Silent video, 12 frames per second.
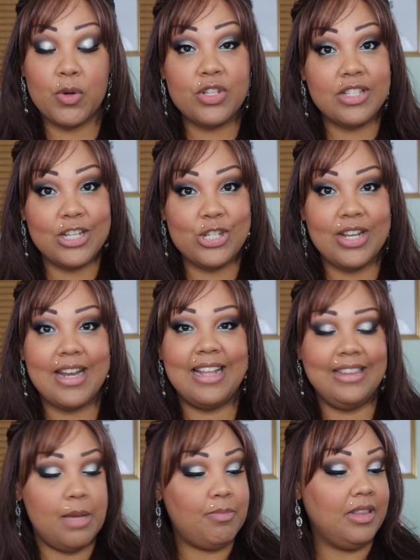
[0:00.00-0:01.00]
Precision
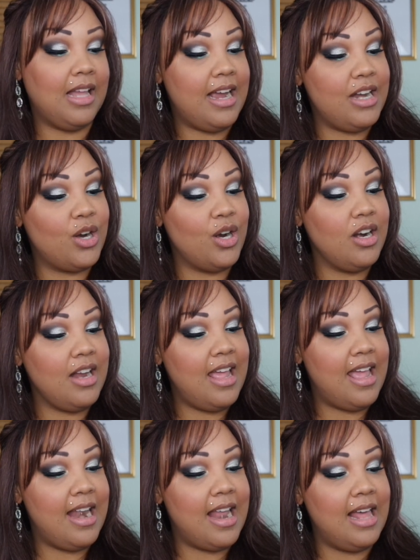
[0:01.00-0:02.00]
Lip Liner
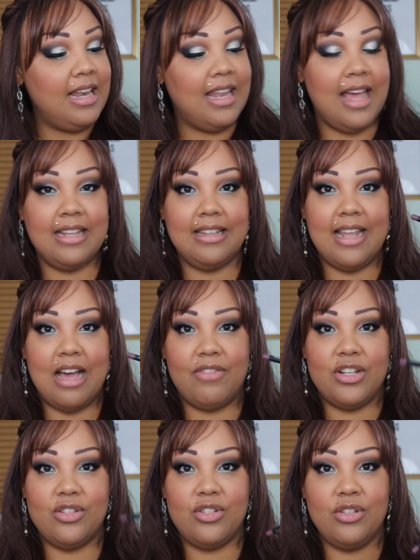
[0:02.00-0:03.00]
in Le
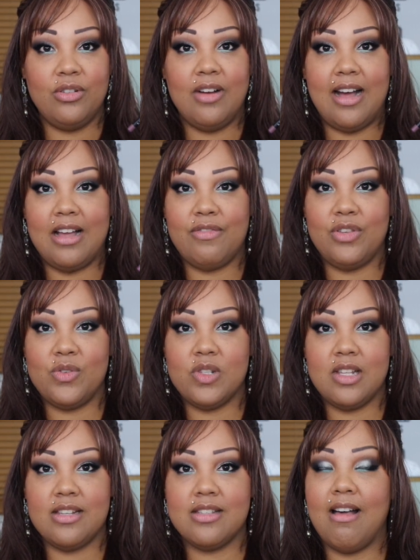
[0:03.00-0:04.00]
Lavendue. I've
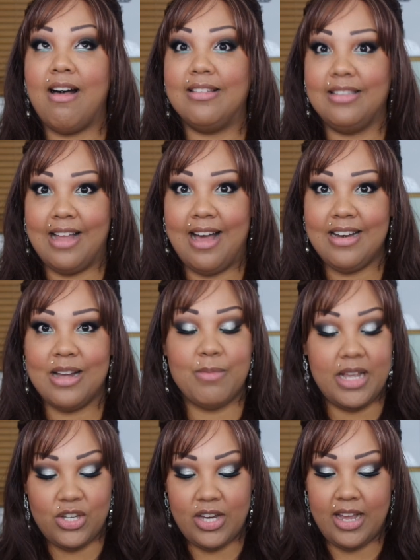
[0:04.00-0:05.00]
used this a lot on
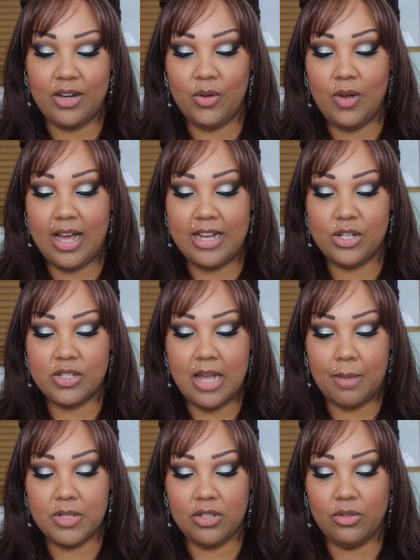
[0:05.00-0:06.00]
my channel. I just
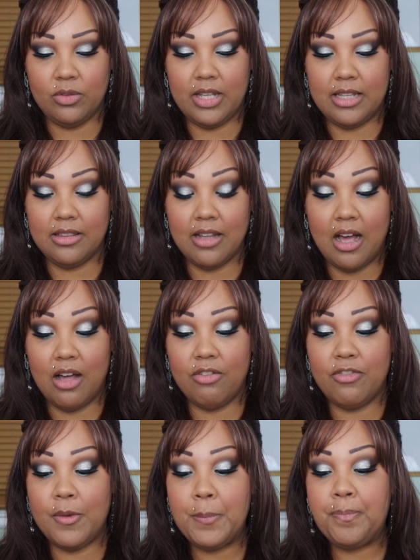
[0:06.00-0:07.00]
absolutely
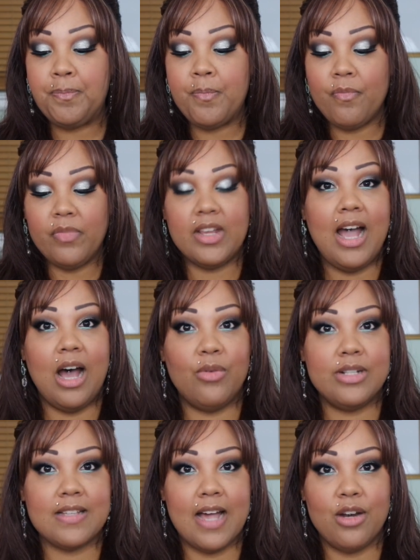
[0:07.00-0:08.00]
love
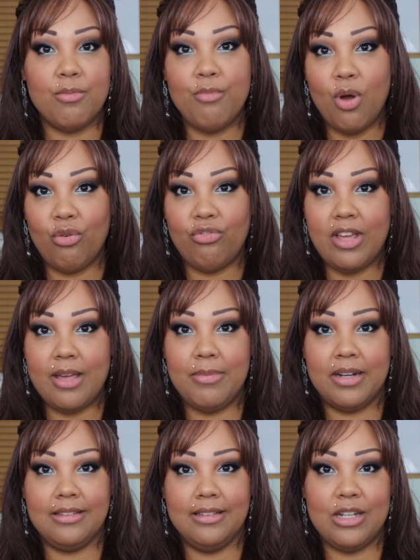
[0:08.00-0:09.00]
how it's kind of mauvey
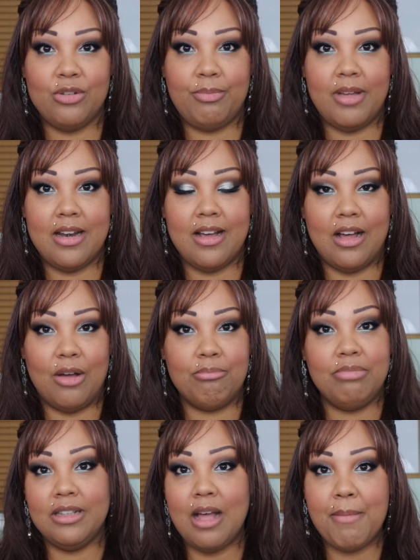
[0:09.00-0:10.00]
but a little bit
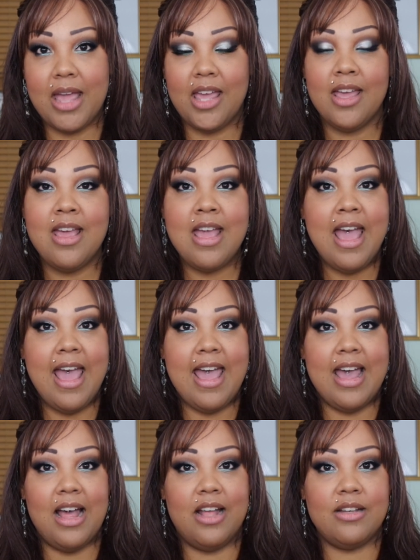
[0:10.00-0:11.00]
plummy.
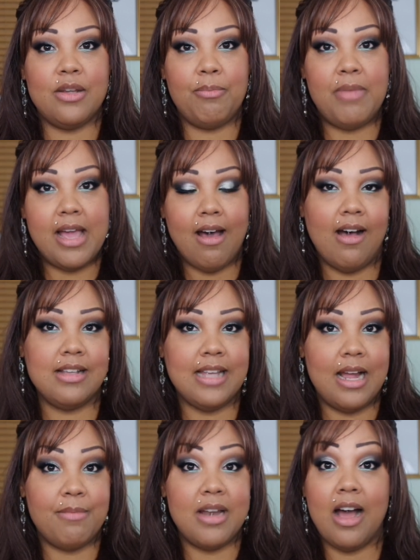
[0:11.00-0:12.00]
And because
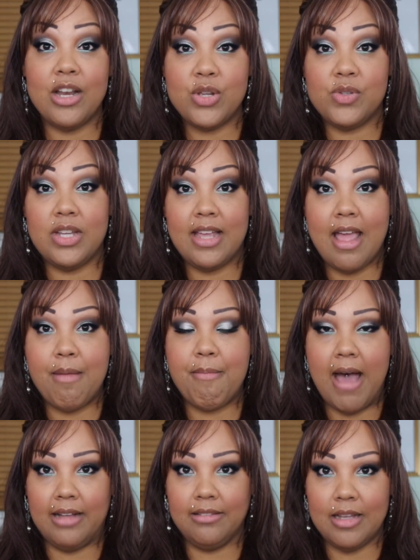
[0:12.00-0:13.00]
I'm not using a
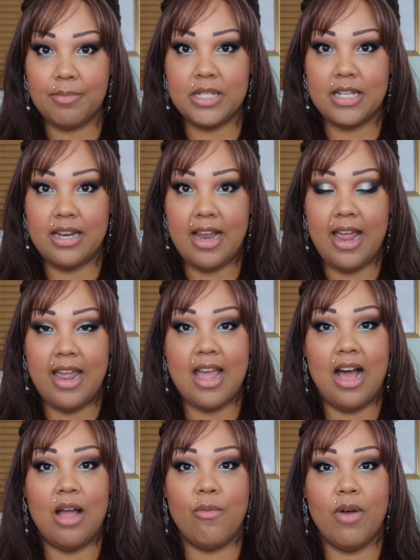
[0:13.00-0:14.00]
matte lip
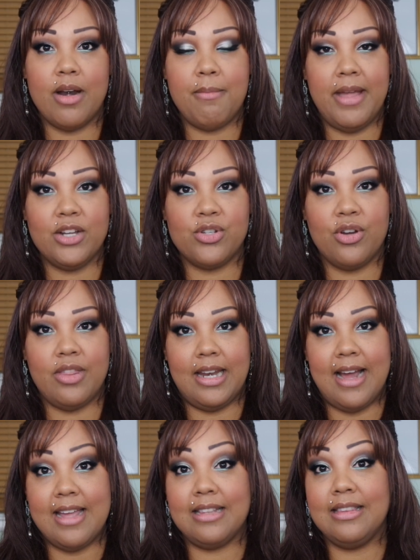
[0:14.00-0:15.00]
today, I want to make sure
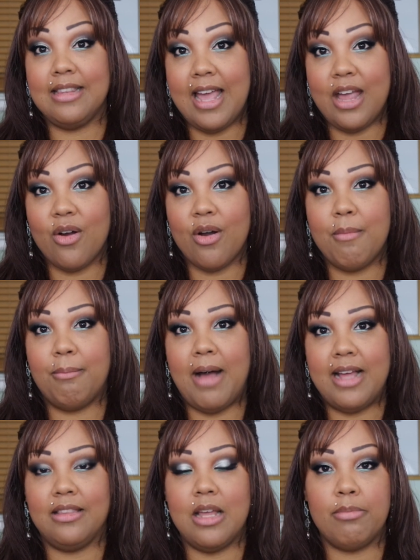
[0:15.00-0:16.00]
that I layer
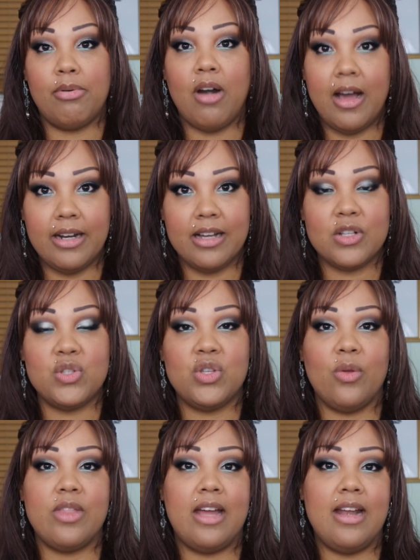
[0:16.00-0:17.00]
my lip products
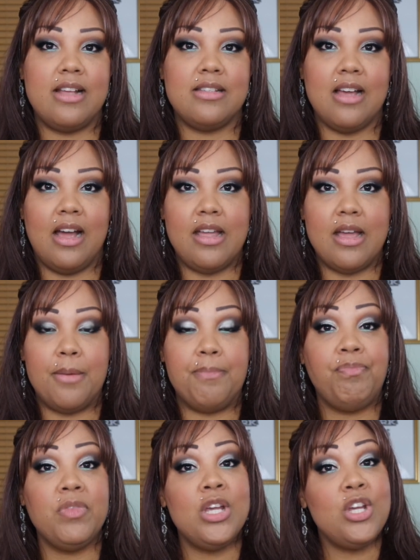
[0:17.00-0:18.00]
so that as I
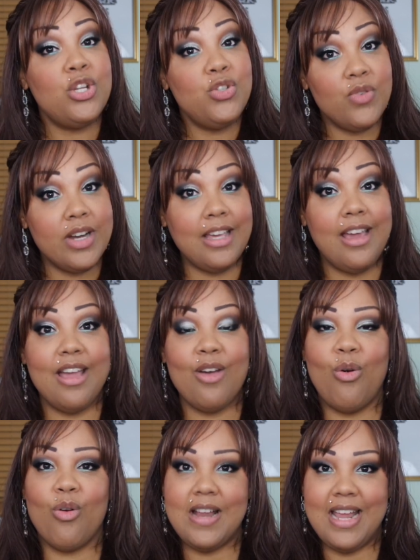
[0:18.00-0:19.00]
am drinking
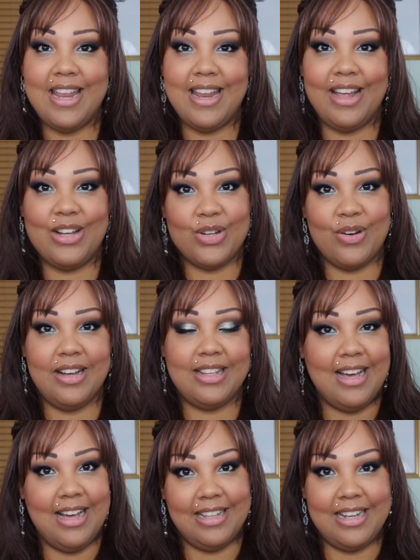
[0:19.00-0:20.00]
or eating during
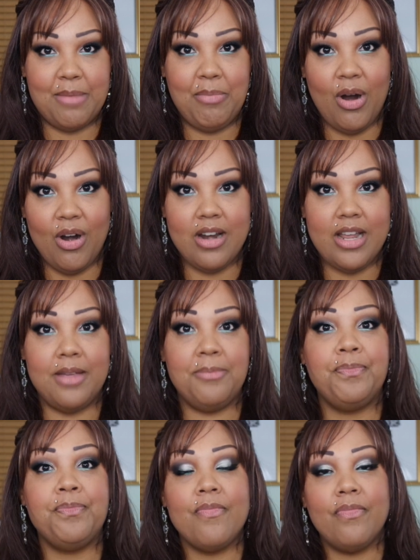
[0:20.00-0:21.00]
the holiday
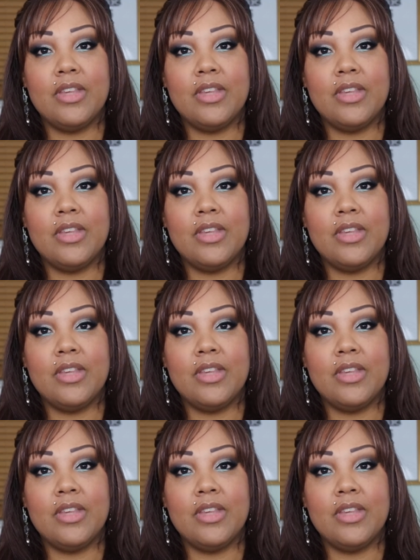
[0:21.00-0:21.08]
party,